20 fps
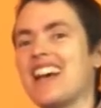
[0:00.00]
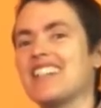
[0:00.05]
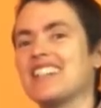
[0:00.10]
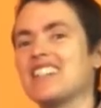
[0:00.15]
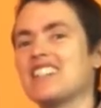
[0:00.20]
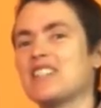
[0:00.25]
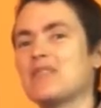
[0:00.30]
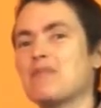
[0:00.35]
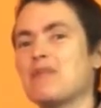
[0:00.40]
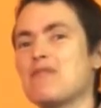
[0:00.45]

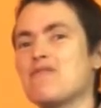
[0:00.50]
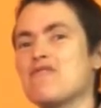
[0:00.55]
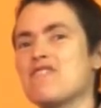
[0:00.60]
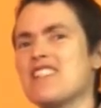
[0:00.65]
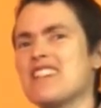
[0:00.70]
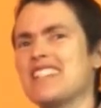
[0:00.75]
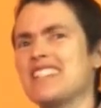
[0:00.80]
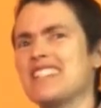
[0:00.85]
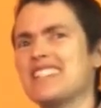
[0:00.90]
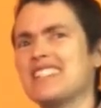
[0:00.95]
and just be
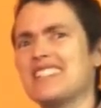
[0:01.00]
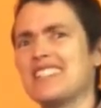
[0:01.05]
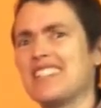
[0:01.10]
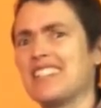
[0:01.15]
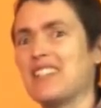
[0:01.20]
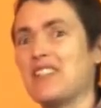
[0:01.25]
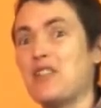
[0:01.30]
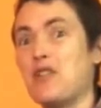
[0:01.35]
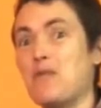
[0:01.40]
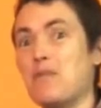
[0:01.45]
really still
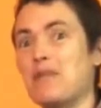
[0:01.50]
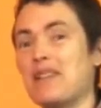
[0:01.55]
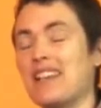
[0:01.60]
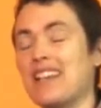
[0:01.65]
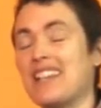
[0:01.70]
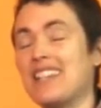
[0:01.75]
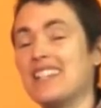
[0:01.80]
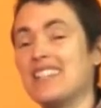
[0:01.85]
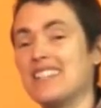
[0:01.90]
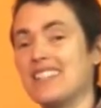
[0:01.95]
and not
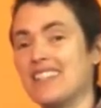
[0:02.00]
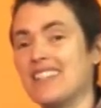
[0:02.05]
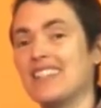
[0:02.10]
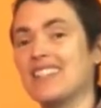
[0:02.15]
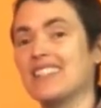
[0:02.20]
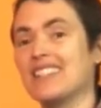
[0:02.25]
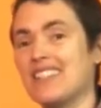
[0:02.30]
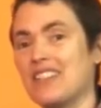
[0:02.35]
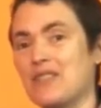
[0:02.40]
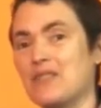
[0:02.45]
play
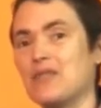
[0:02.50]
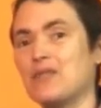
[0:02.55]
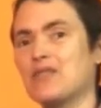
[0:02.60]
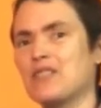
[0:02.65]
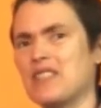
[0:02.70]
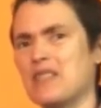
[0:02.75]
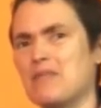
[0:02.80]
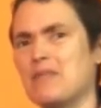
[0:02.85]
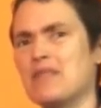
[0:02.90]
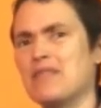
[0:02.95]
anything, that would
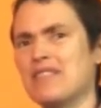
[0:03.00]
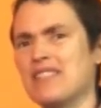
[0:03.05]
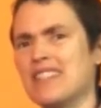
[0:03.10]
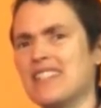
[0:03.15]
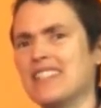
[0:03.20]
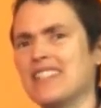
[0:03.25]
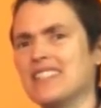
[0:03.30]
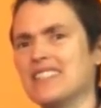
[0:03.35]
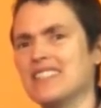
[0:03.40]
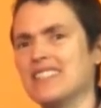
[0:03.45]
also be
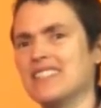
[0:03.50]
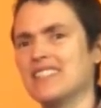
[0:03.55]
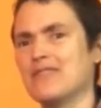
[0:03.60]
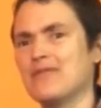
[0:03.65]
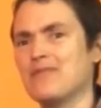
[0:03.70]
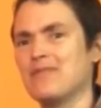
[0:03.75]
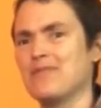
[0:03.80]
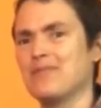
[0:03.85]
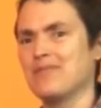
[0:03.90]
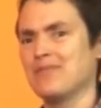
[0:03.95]
really good.
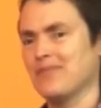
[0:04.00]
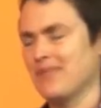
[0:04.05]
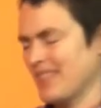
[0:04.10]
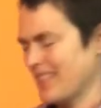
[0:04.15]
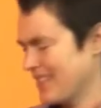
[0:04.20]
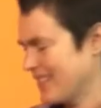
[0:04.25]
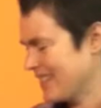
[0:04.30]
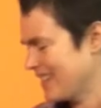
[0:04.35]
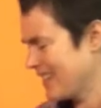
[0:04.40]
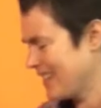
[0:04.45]

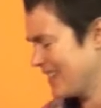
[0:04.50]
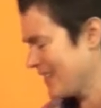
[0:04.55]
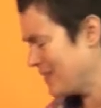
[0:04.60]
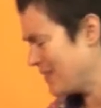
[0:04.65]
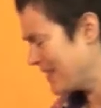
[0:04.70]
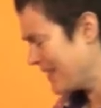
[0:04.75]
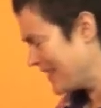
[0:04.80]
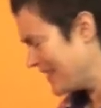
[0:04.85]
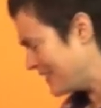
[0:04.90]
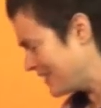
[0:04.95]
Okay,
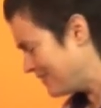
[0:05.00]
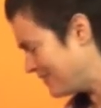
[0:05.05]
here we